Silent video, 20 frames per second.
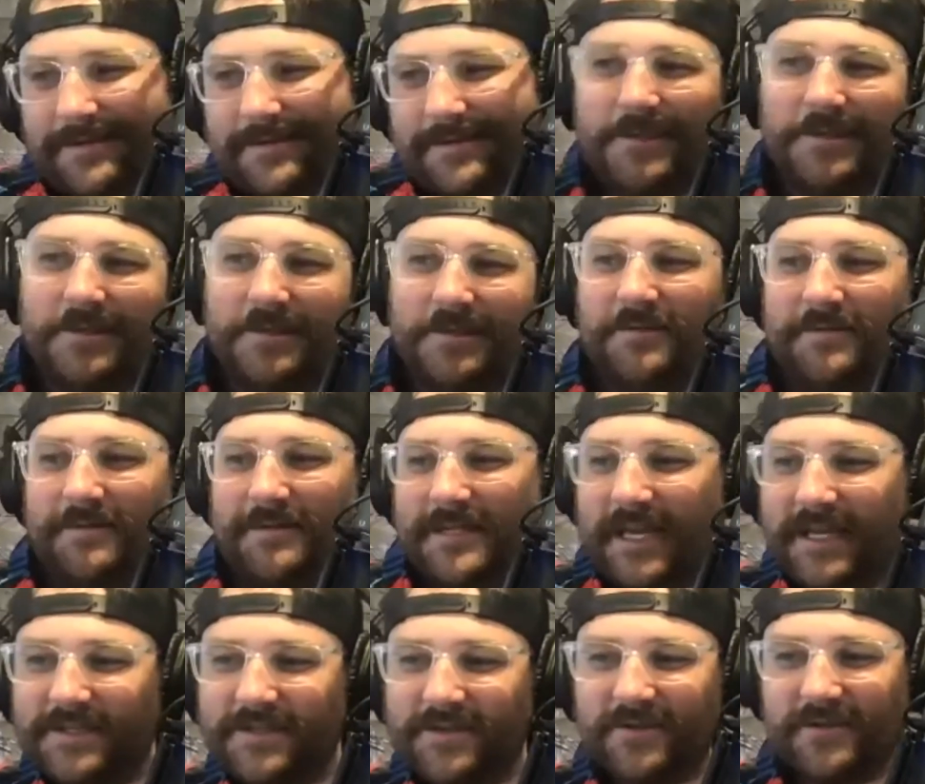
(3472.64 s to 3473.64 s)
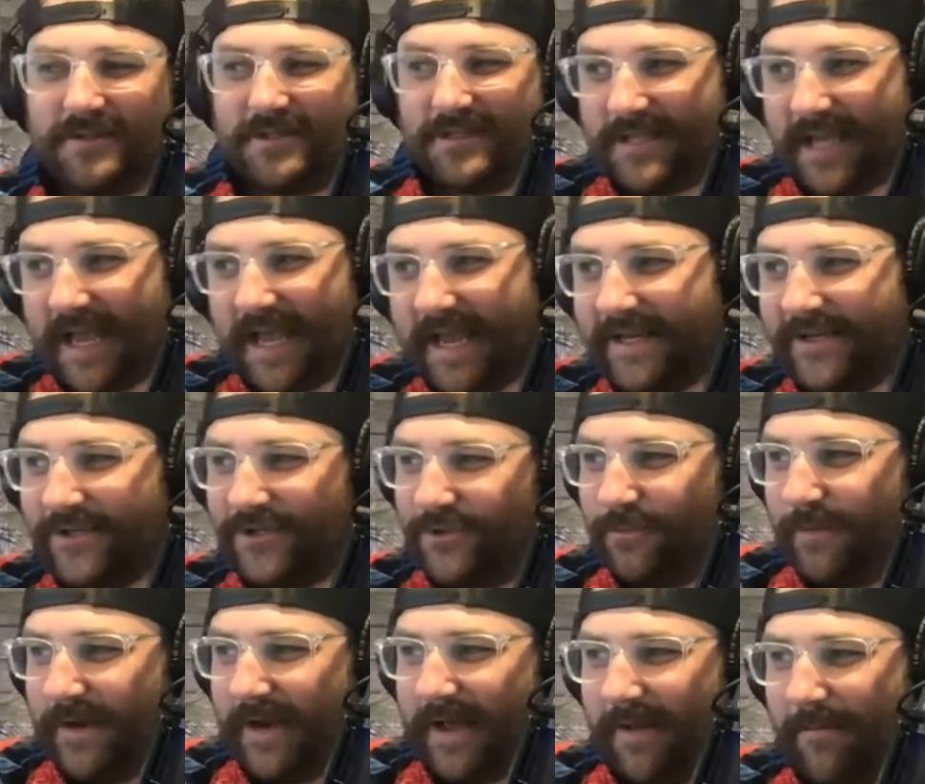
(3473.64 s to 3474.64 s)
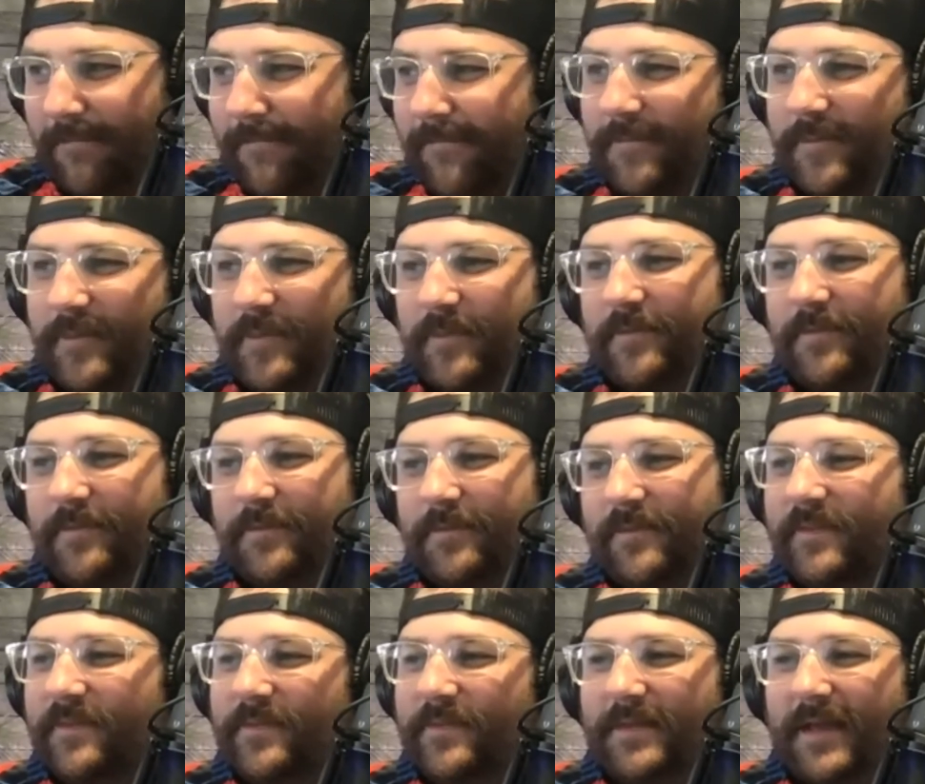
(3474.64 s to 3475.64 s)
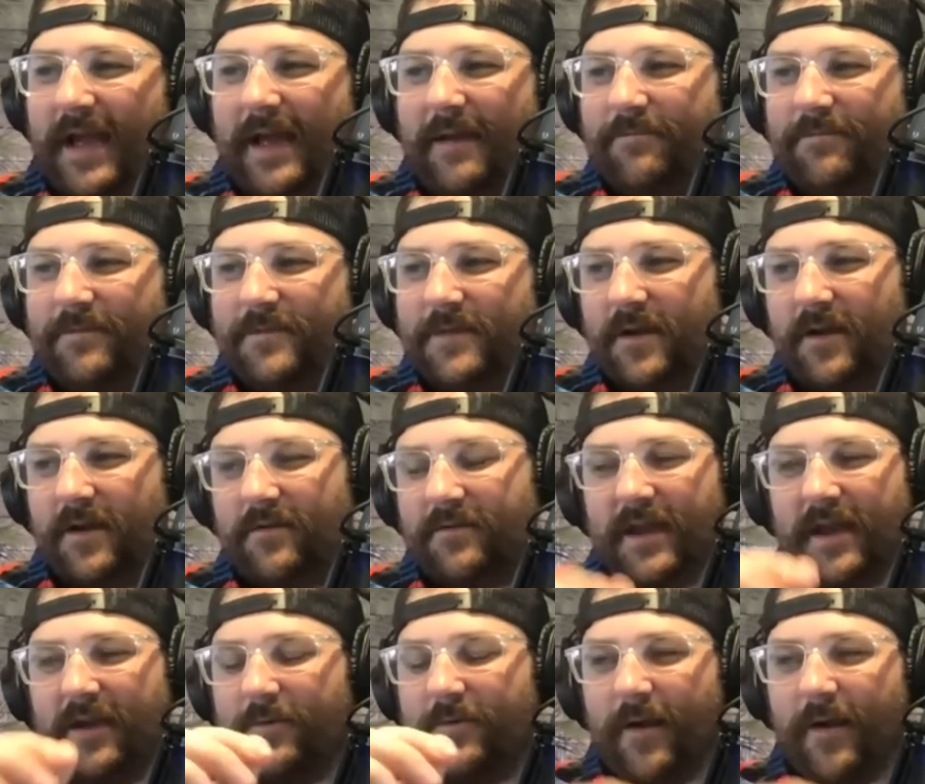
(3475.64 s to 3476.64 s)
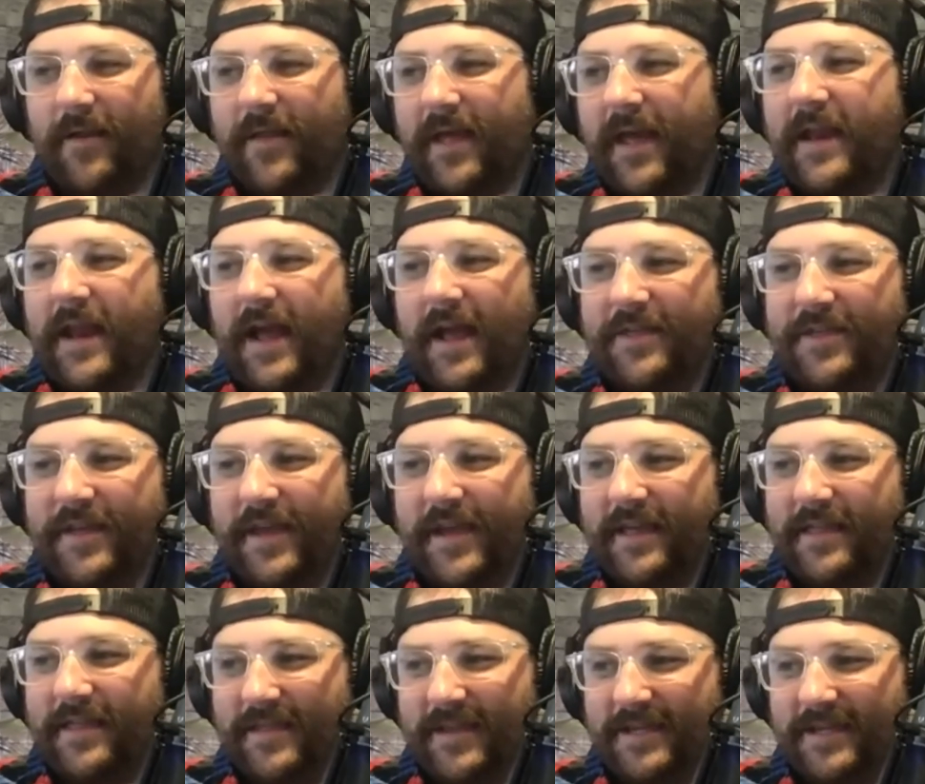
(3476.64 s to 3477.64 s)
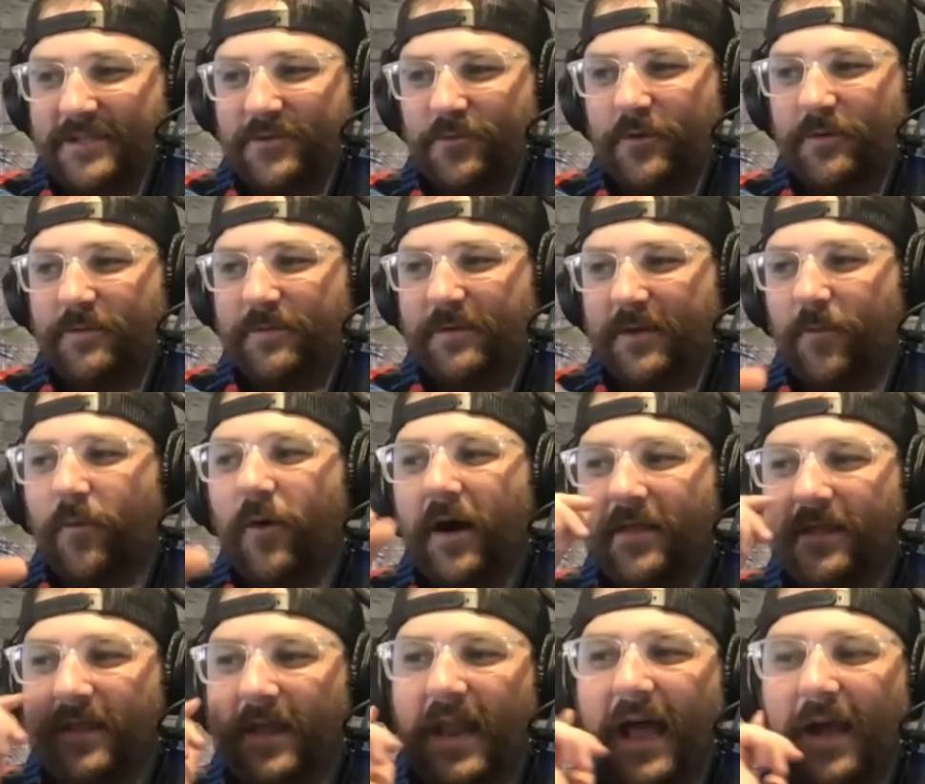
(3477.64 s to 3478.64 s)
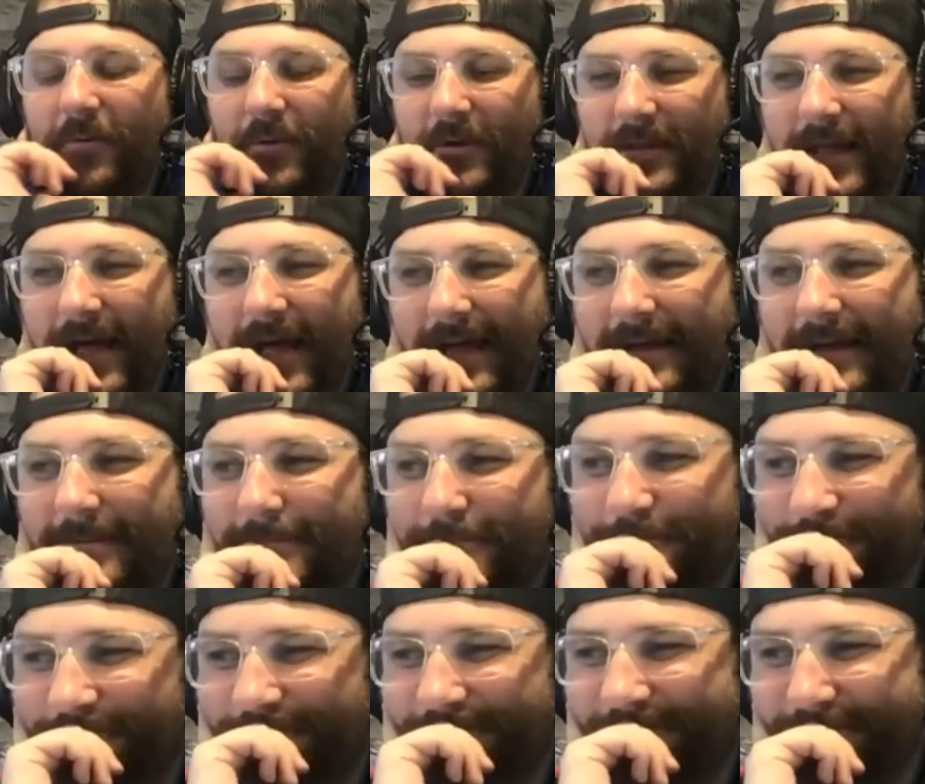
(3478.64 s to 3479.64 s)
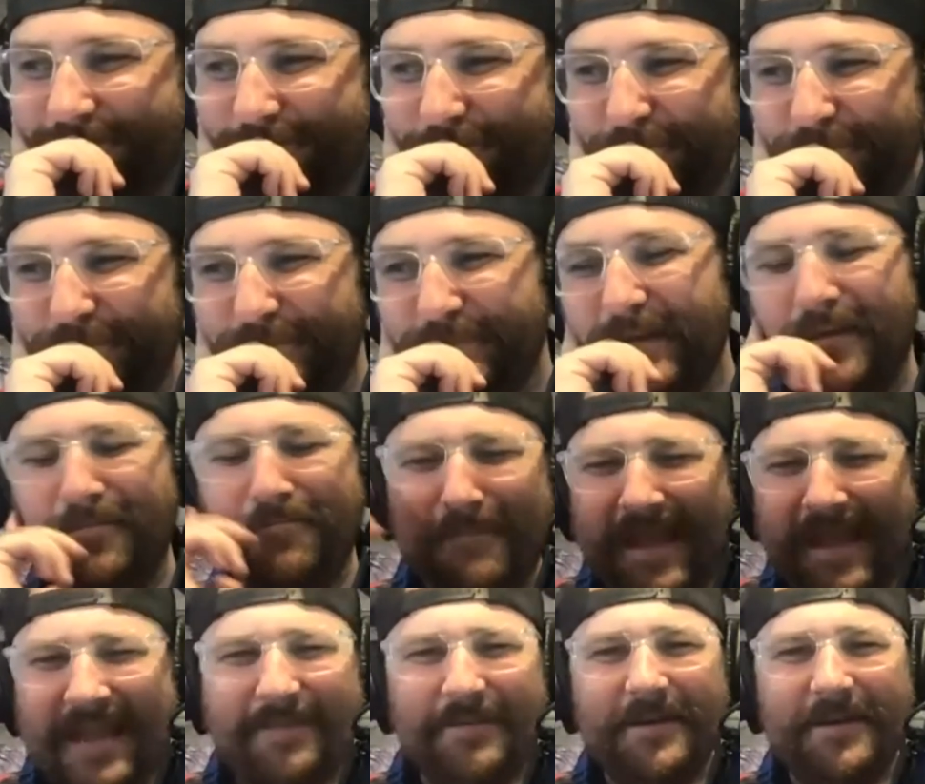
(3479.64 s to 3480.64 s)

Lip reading: the Desert Sage, but I don't think I would wear that. I think this would be one that I would like maybe